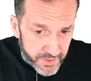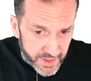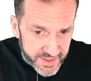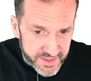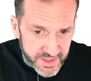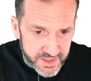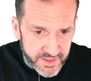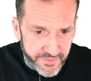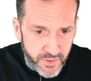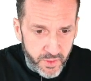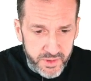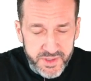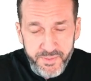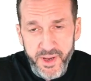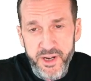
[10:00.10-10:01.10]
for us is, of
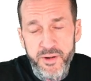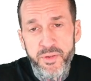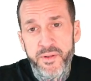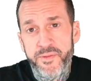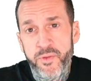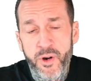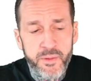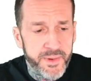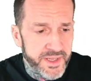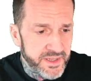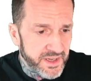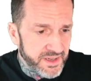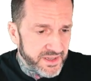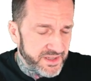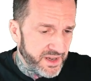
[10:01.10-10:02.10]
course, better
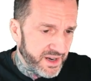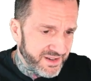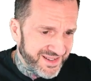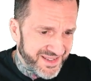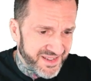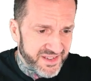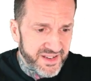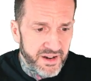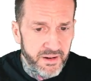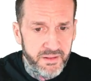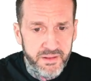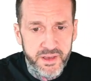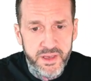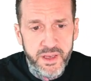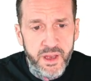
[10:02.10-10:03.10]
performance. It is not
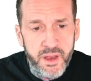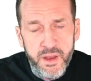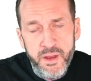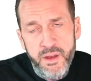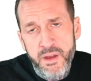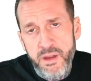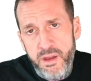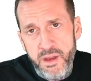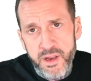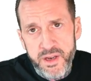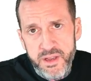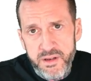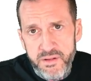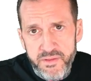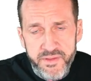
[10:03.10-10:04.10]
necessarily
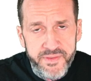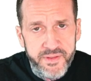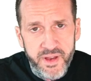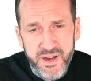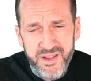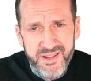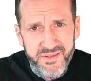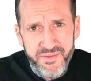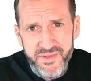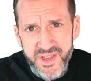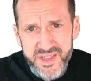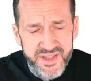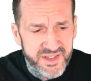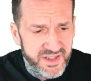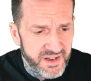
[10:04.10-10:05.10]
any of any of
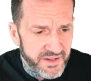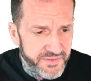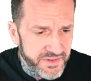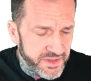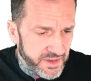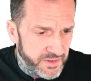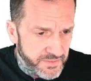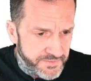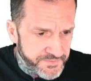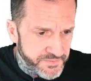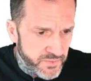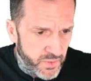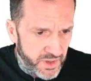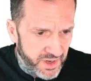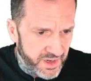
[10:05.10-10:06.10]
this stuff. So
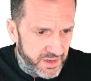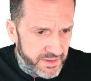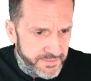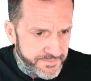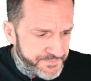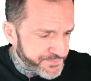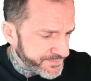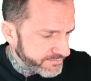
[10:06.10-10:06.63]
we're gonna